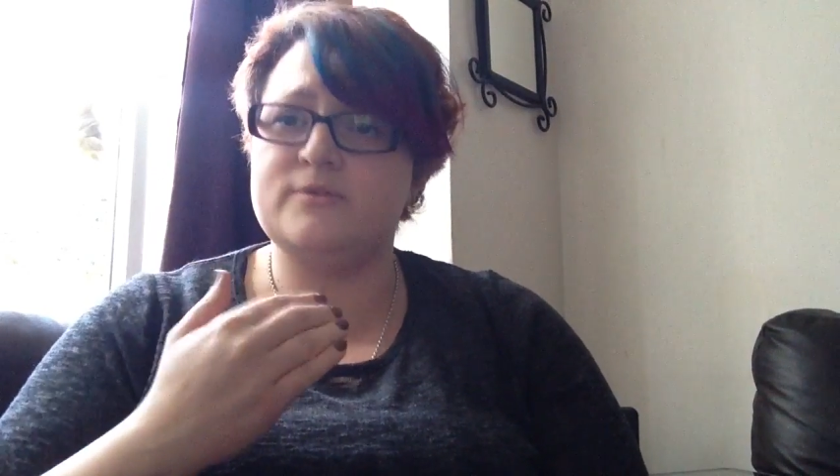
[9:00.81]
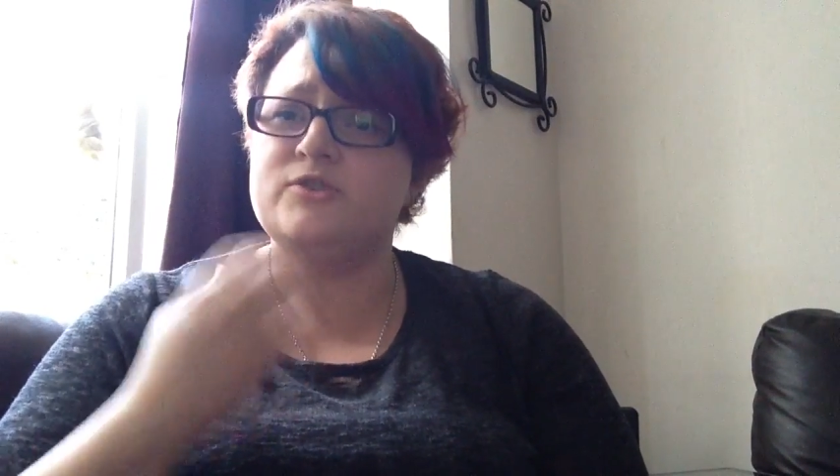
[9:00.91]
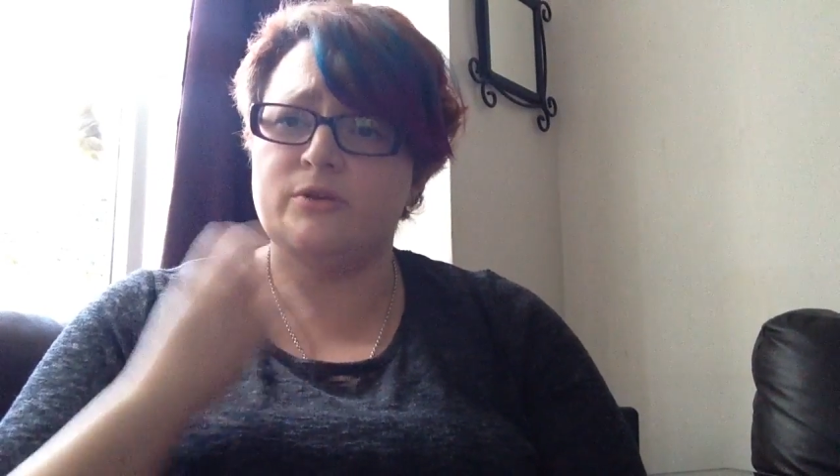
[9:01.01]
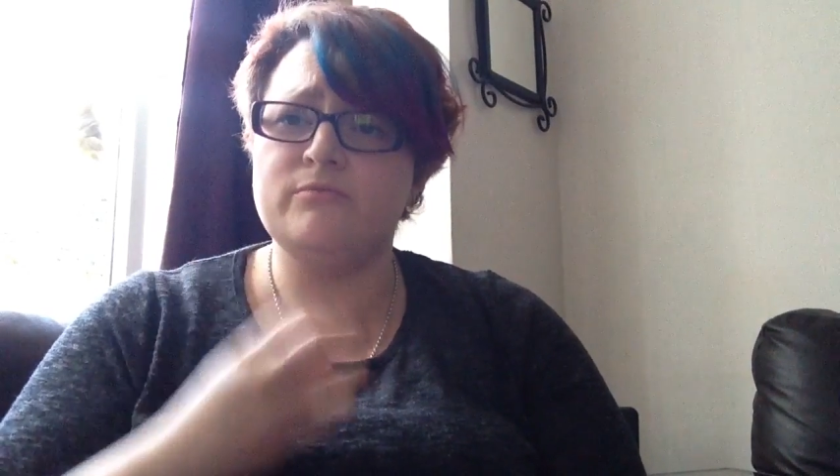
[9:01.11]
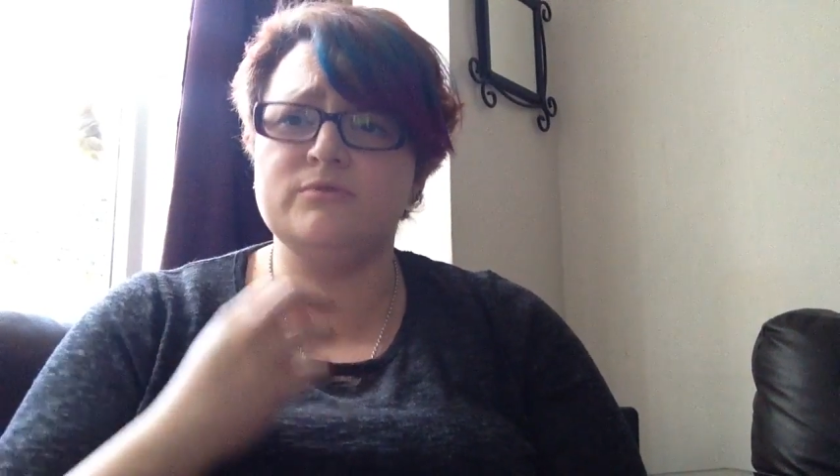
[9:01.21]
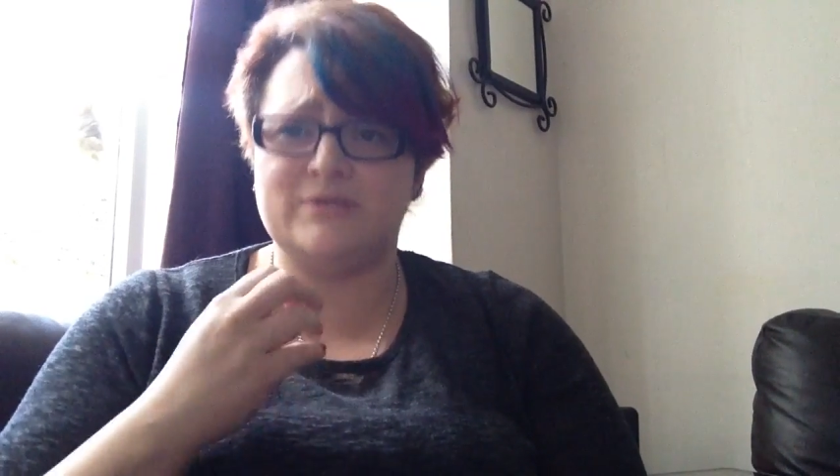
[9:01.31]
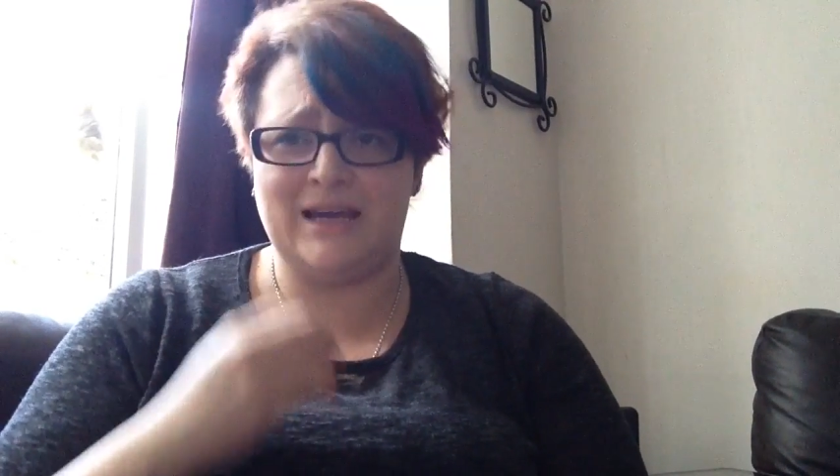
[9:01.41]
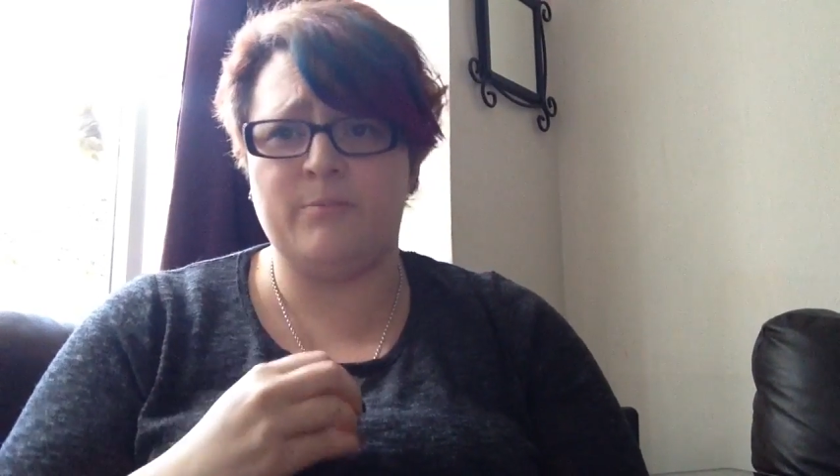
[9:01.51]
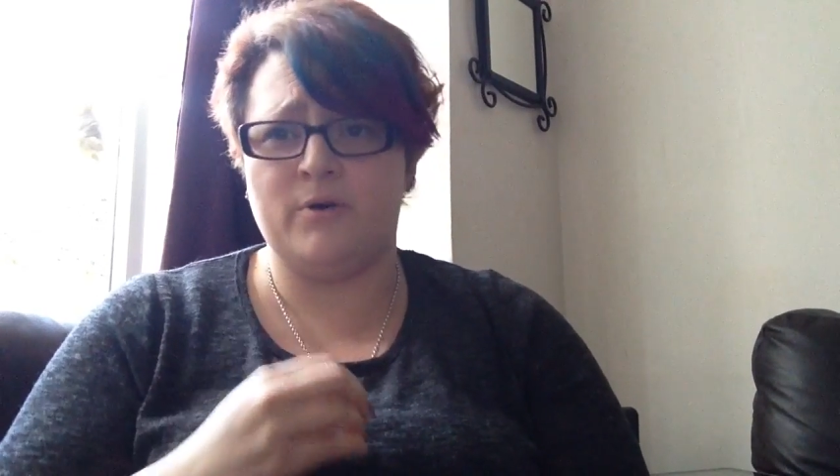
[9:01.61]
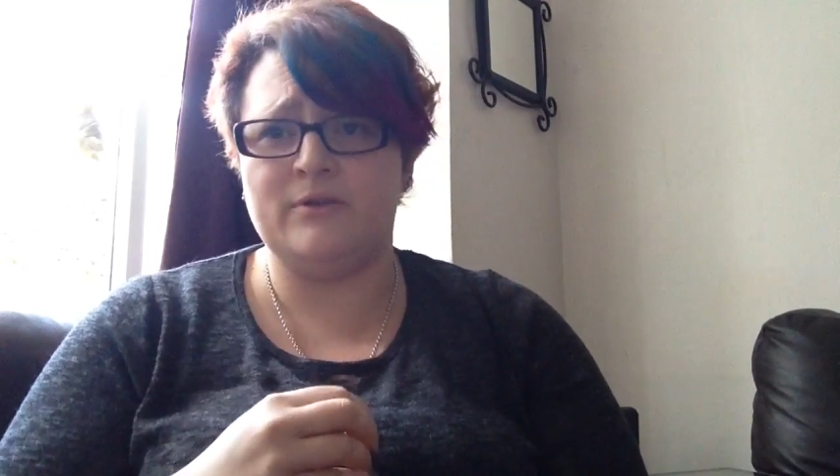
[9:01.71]
don't
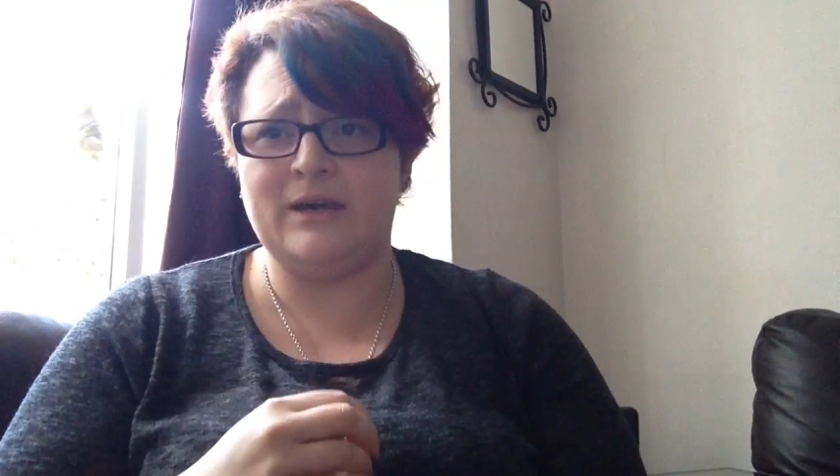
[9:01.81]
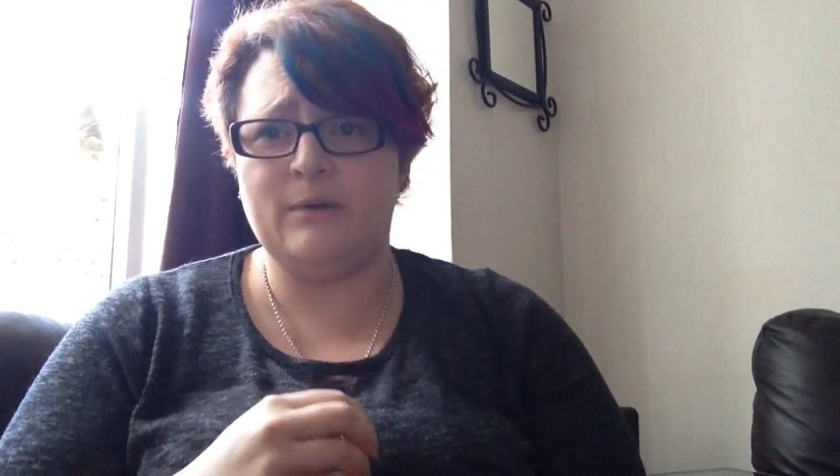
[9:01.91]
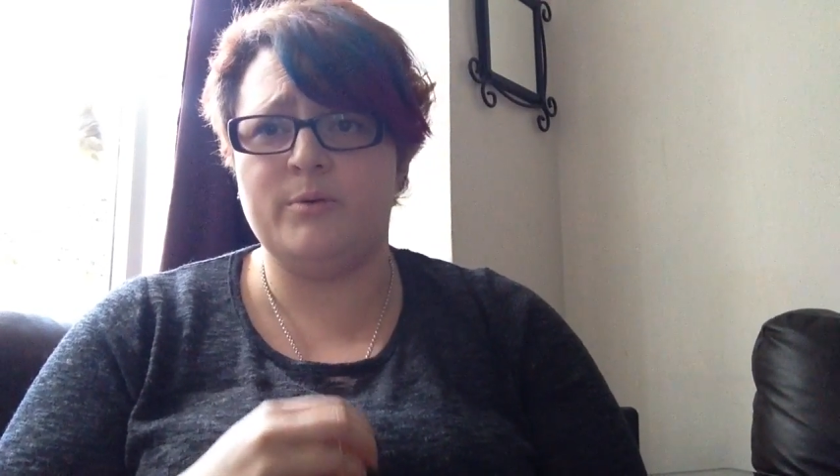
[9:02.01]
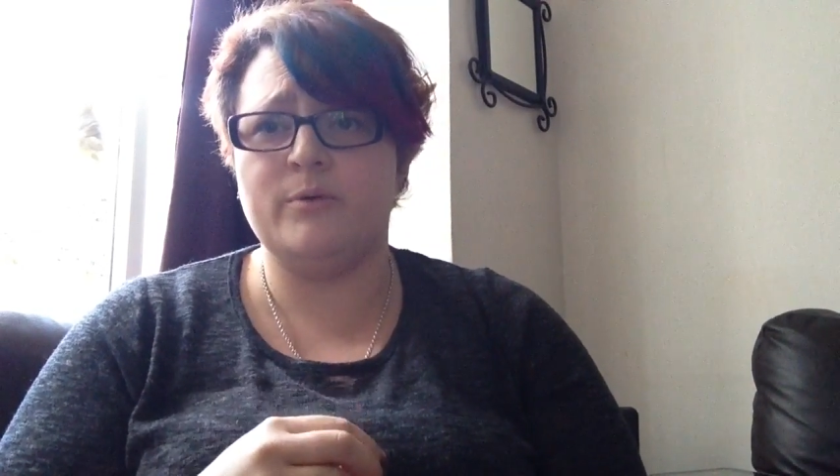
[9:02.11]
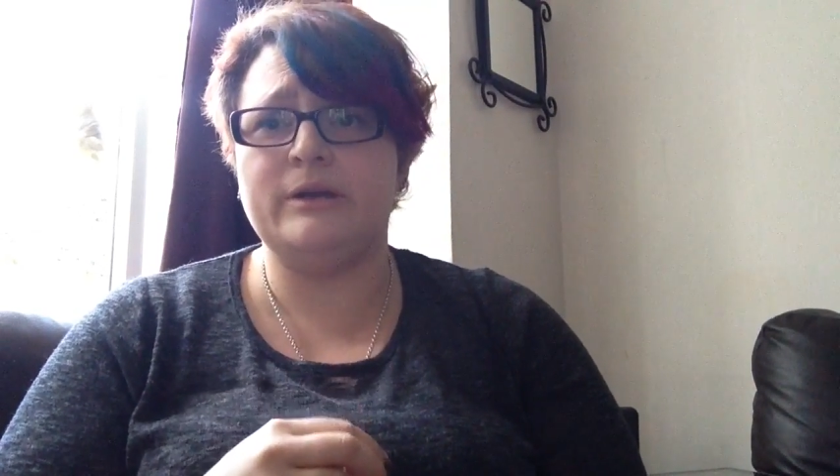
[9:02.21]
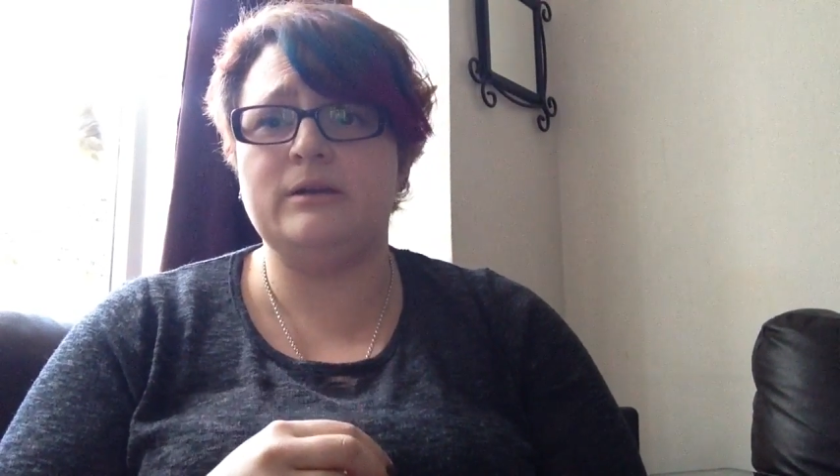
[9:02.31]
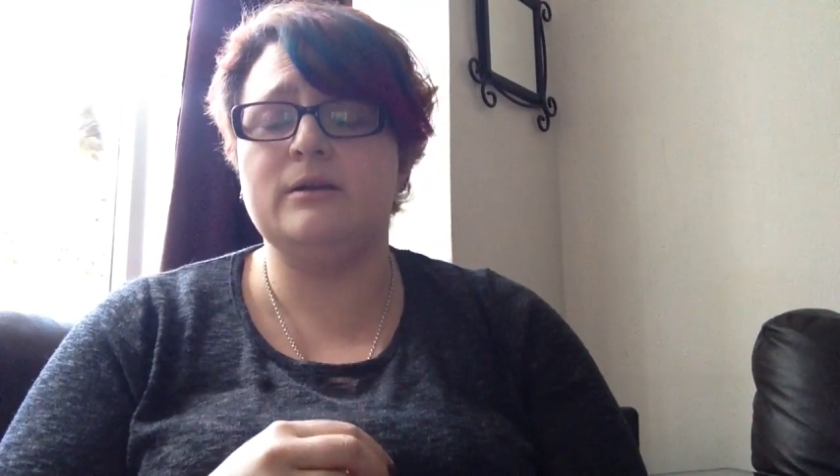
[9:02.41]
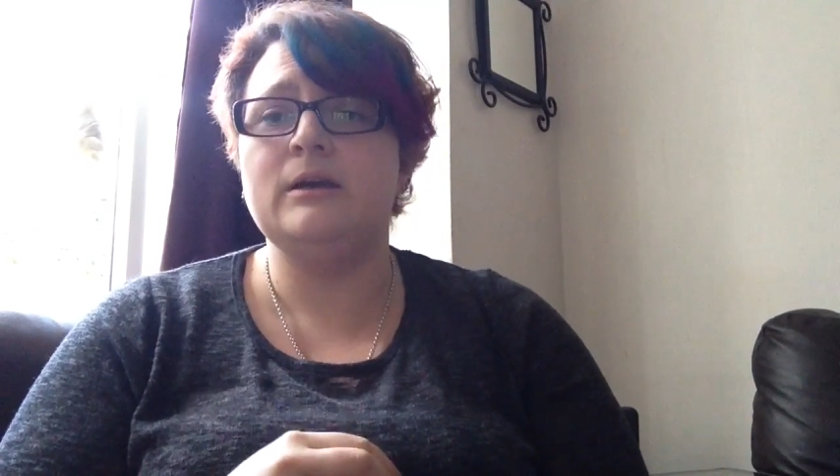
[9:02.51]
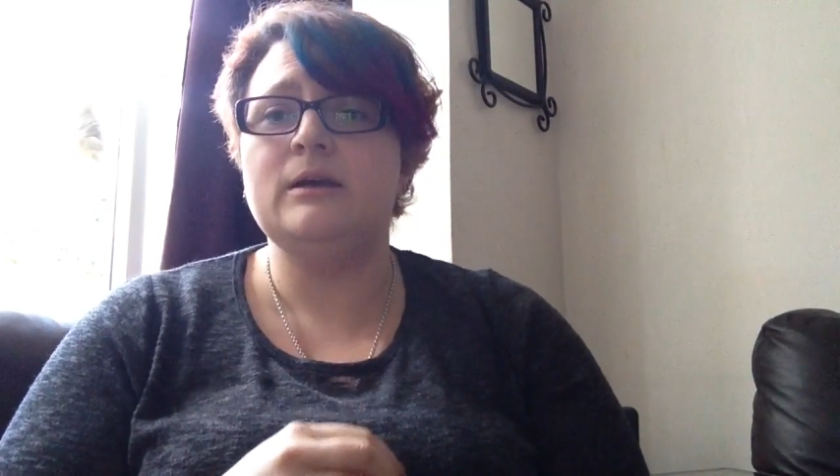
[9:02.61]
tap on that point.